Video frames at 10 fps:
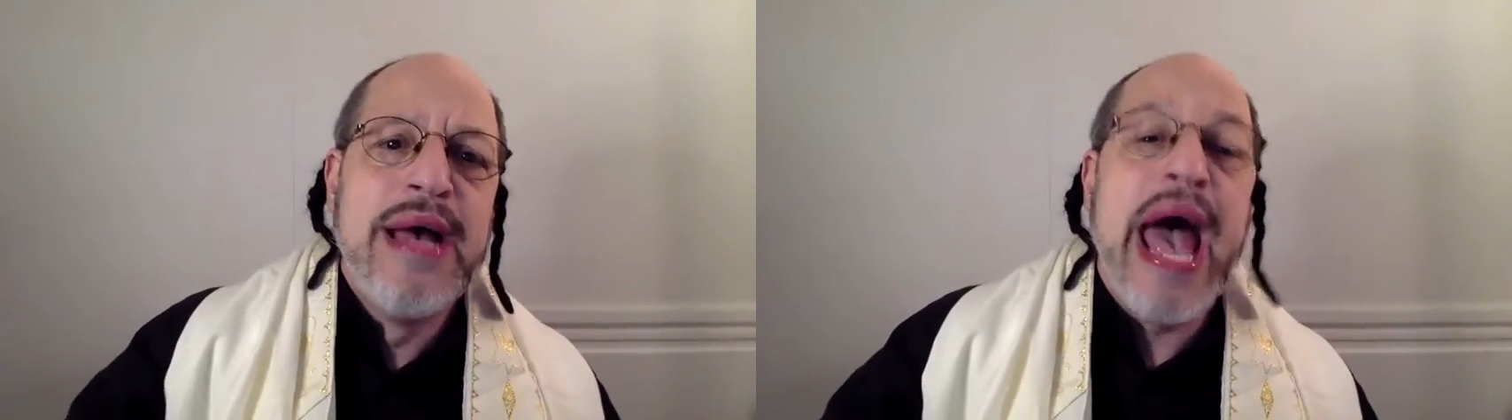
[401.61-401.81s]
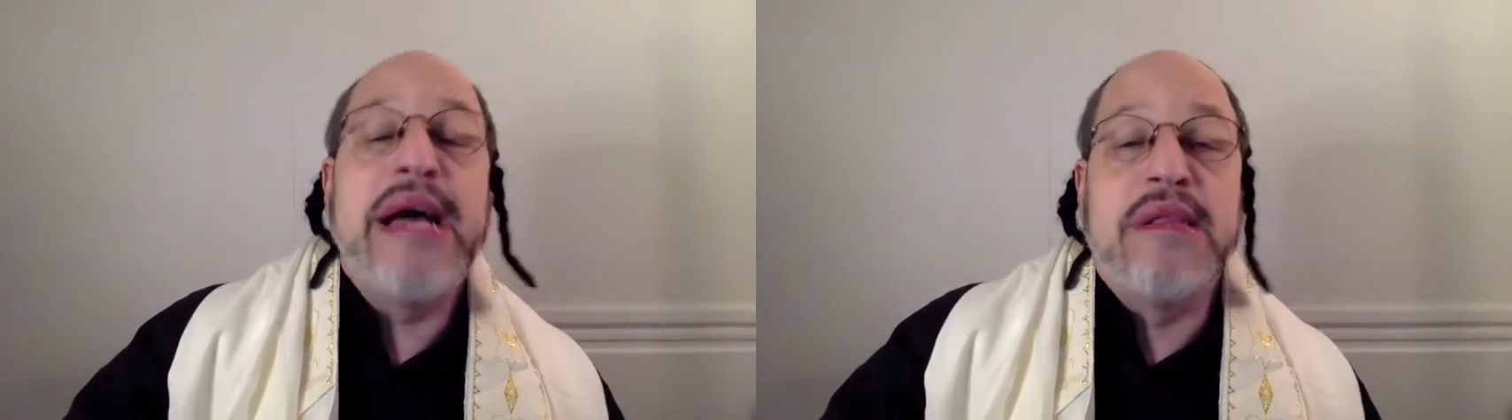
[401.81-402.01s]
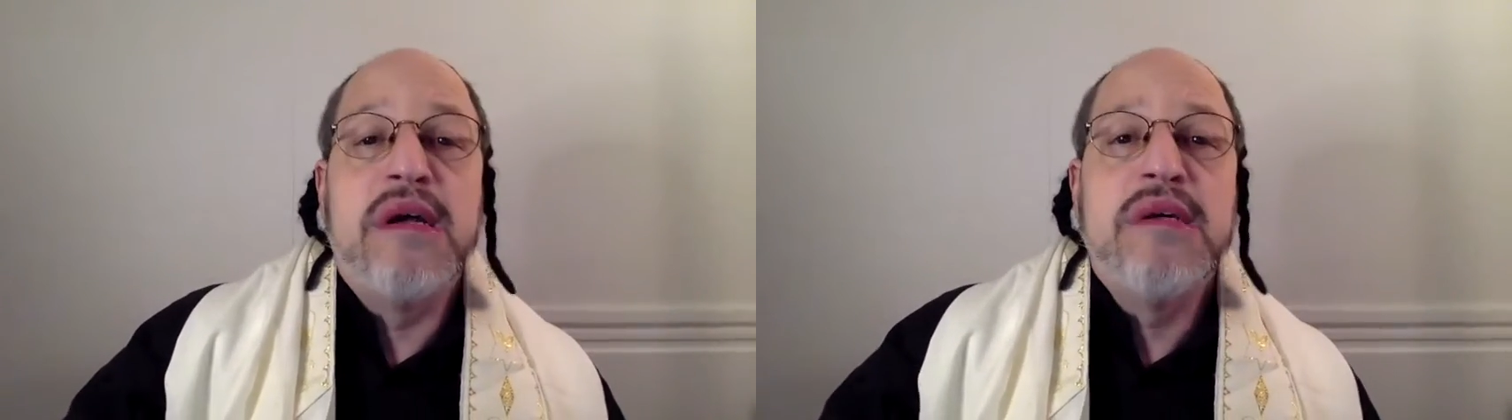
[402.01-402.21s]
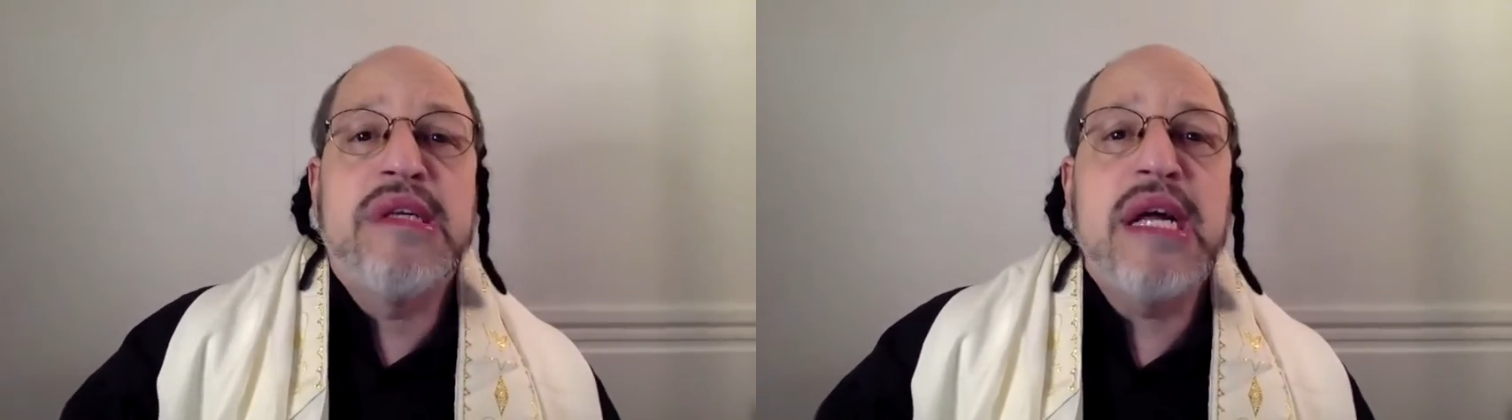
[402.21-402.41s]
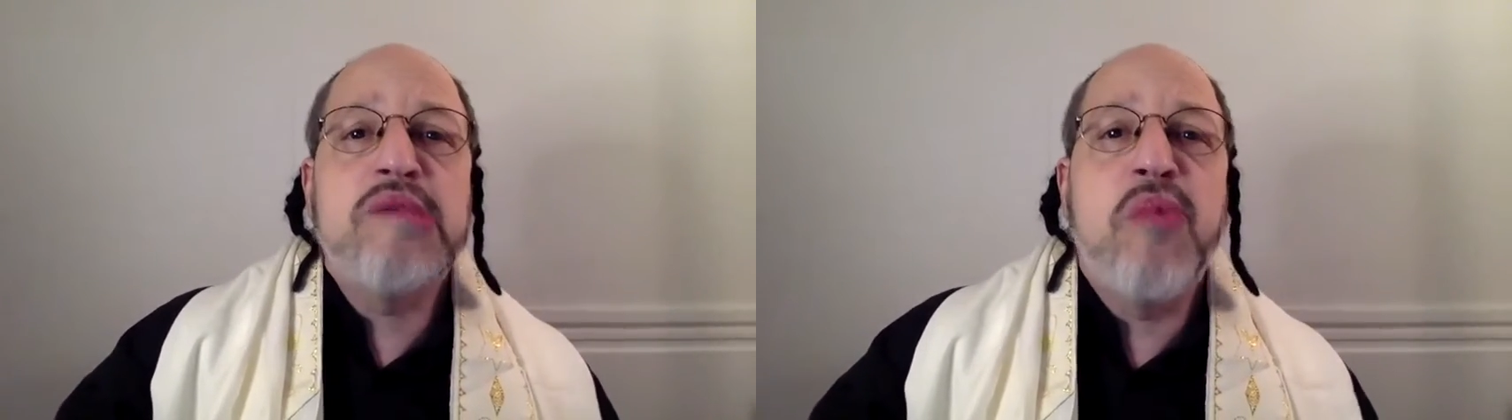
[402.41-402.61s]
And
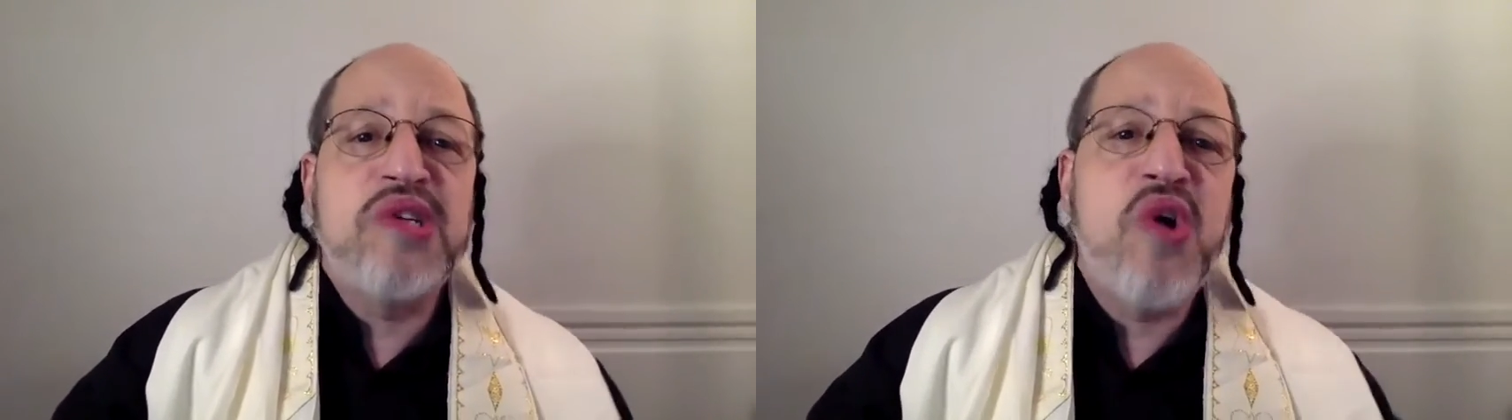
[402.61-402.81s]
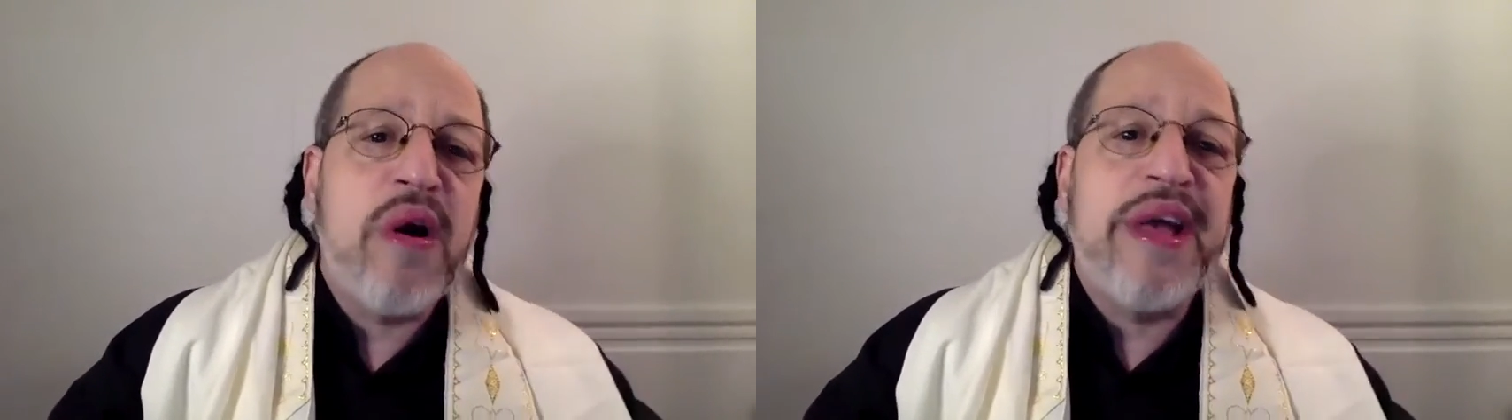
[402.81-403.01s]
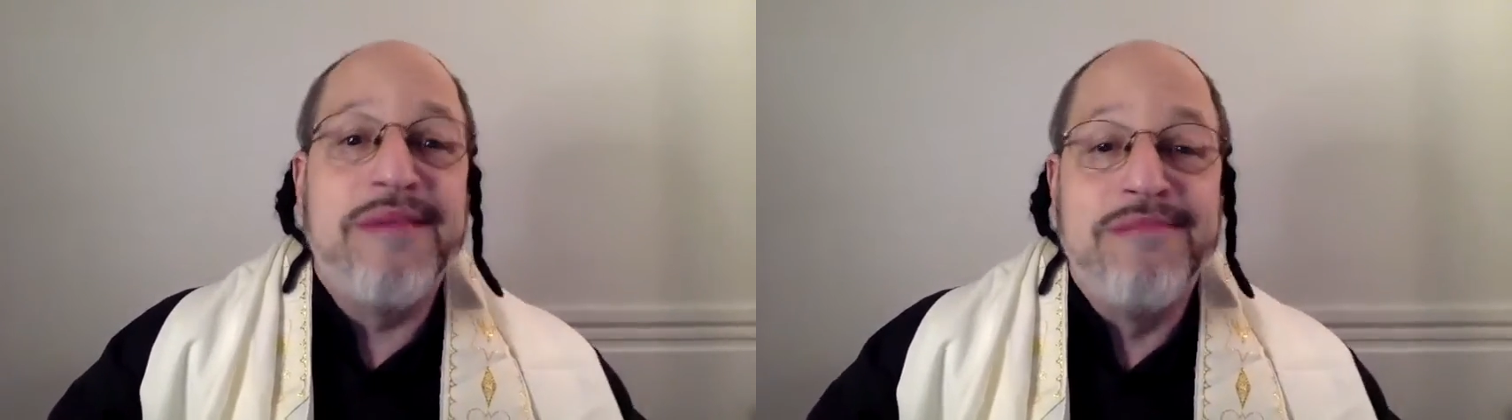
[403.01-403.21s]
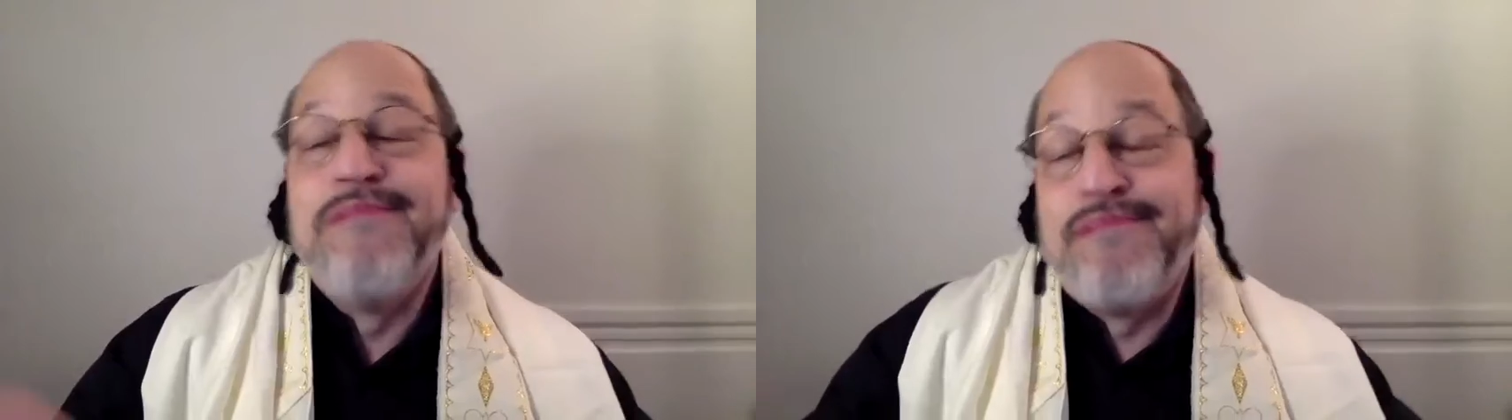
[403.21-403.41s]
since we're talking